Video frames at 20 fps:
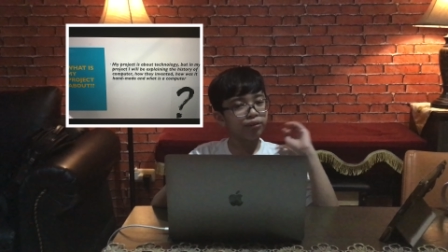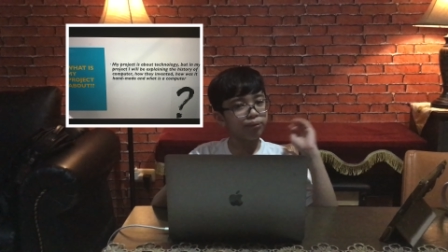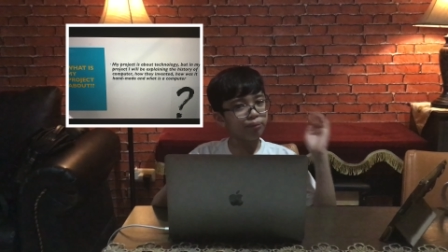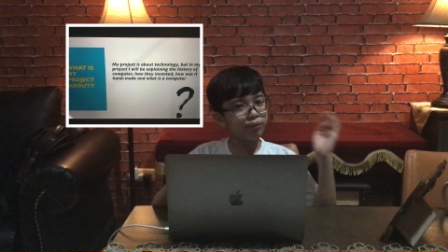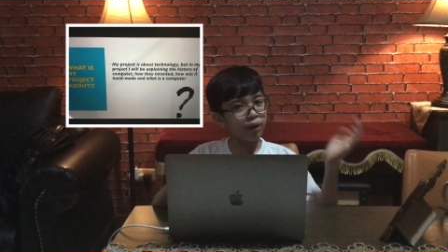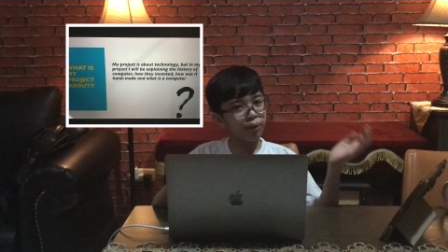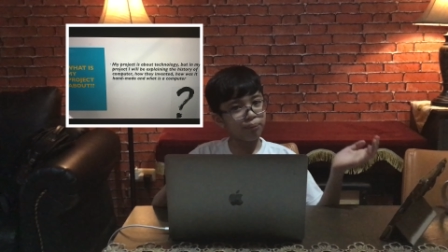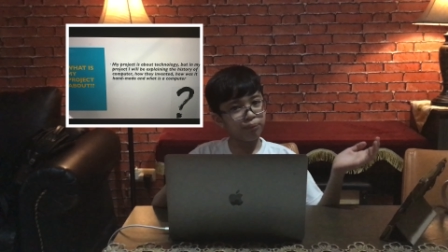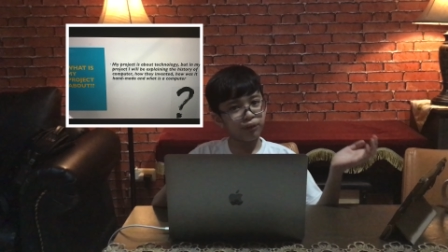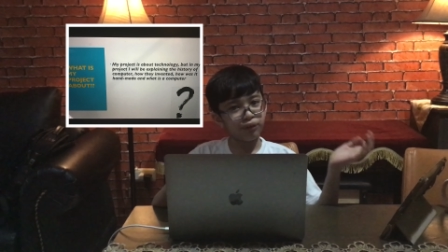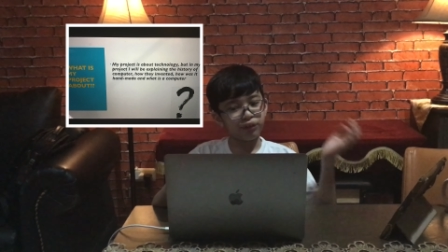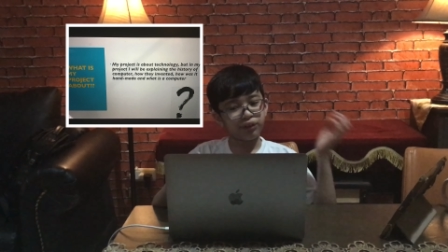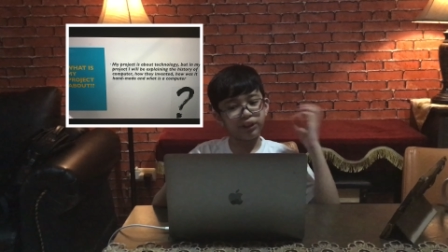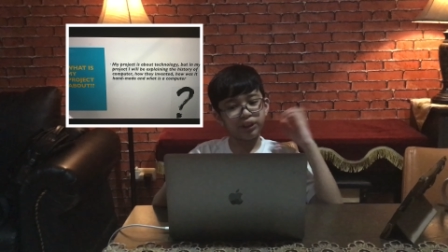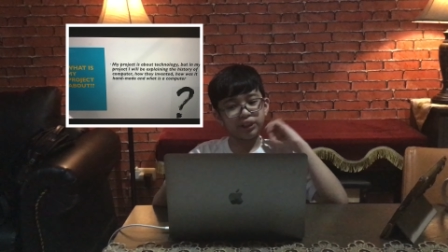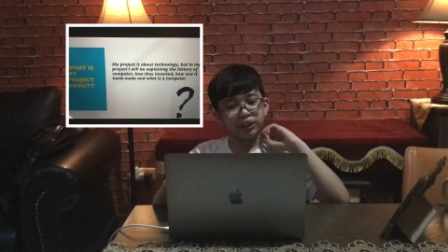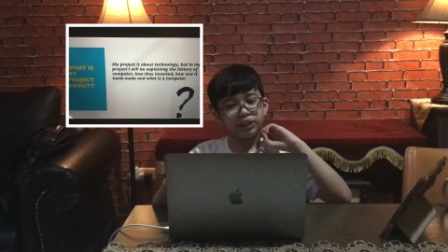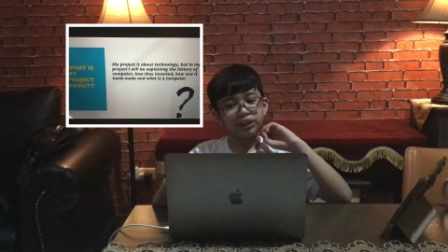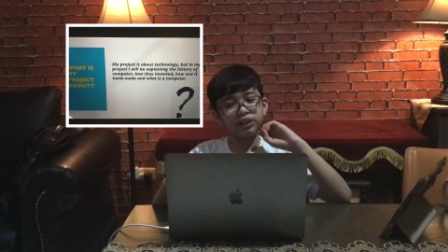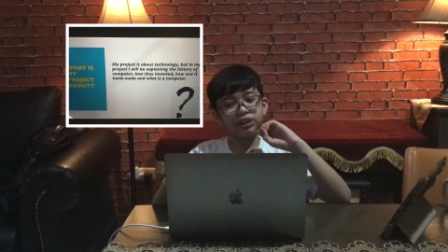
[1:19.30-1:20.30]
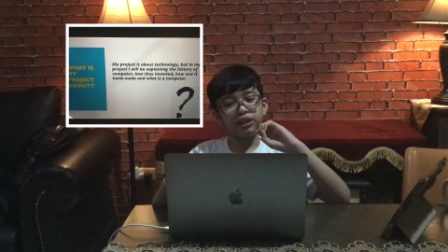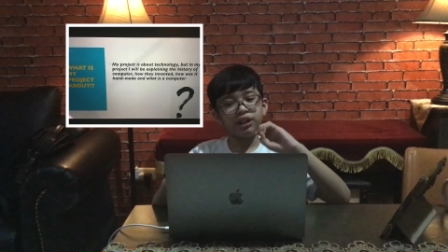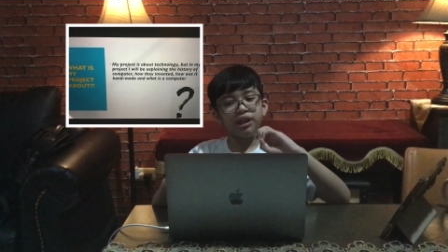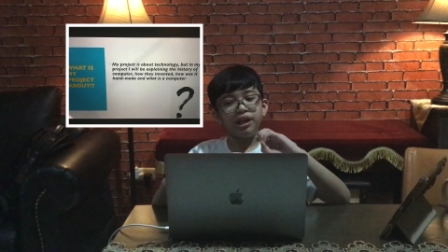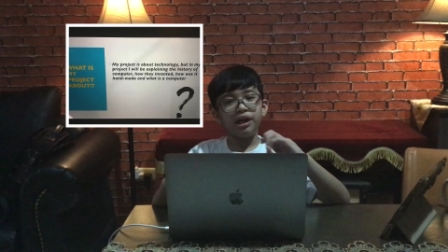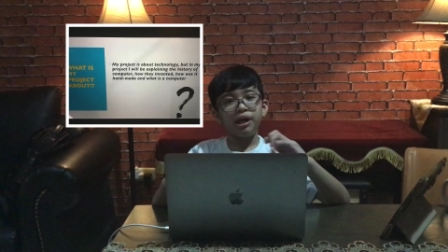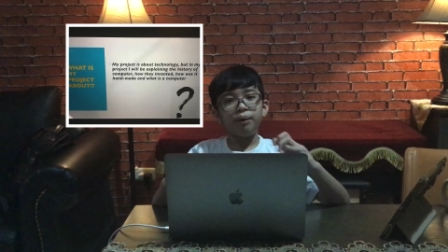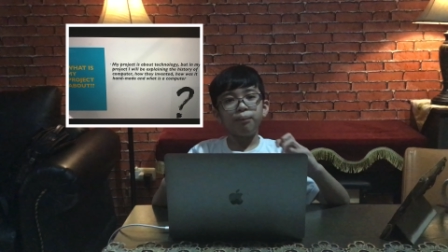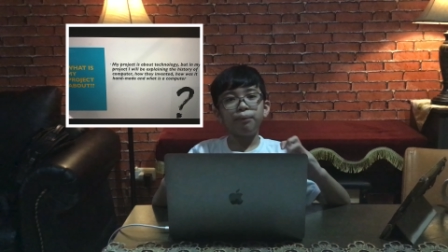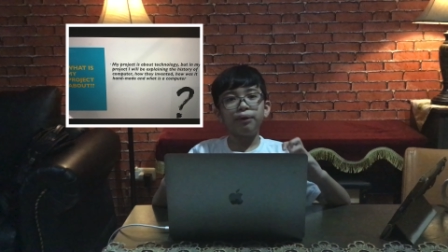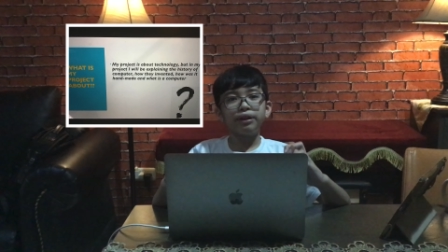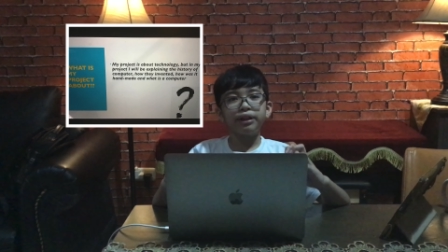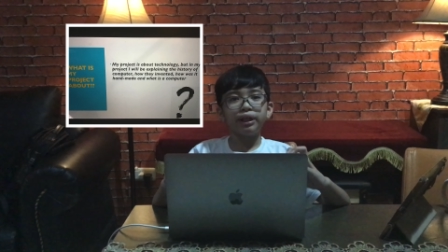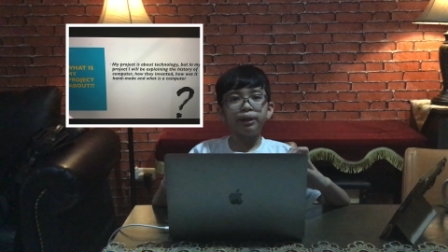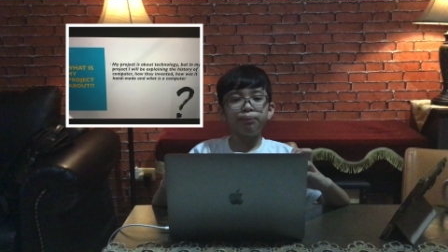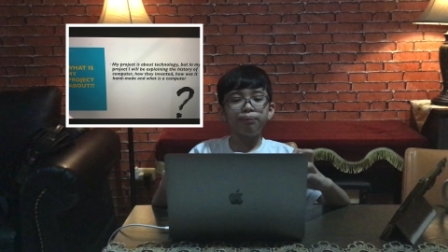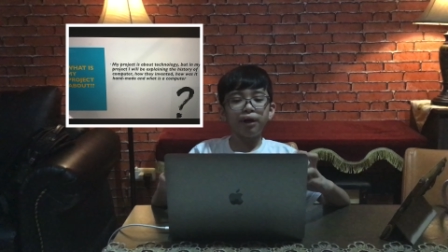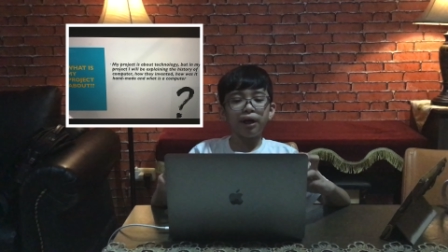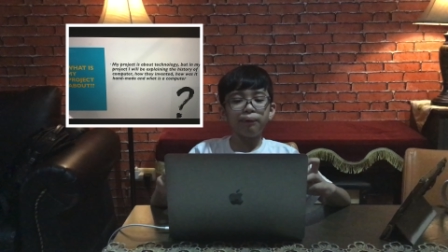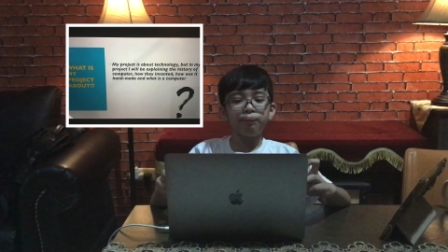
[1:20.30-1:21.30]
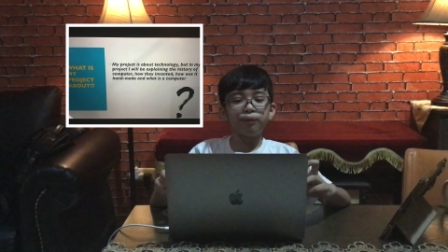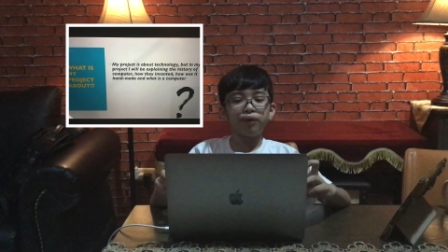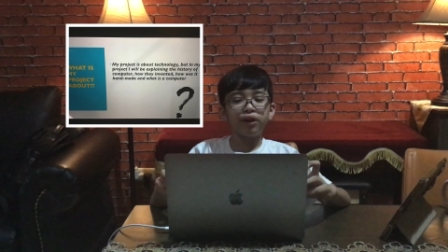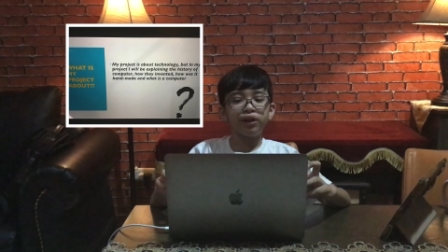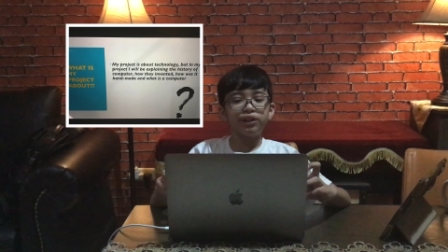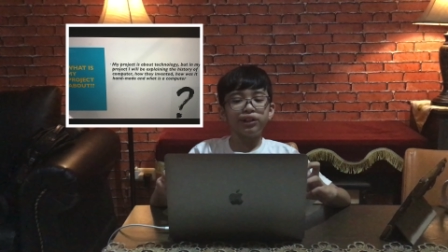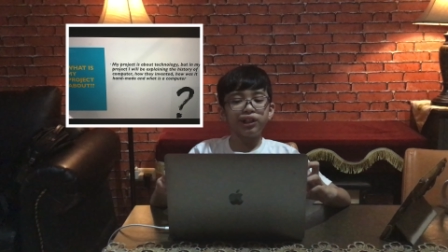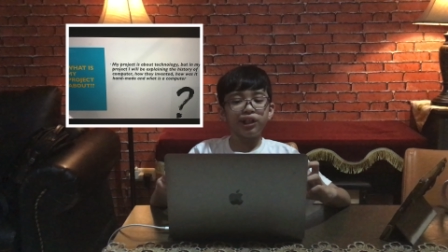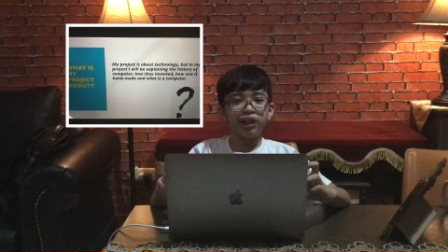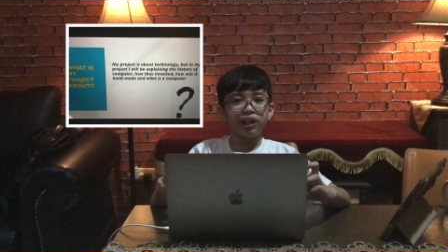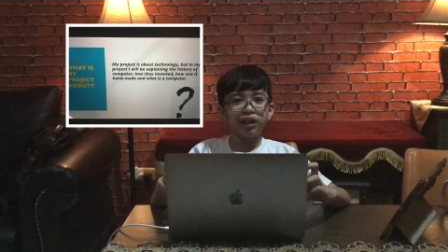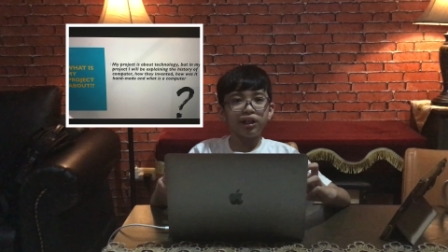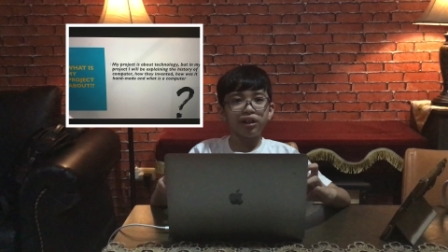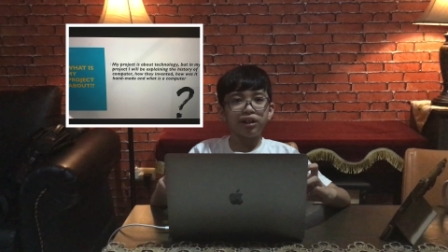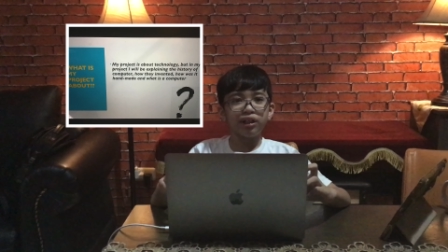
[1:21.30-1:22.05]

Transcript: computers. But in my project,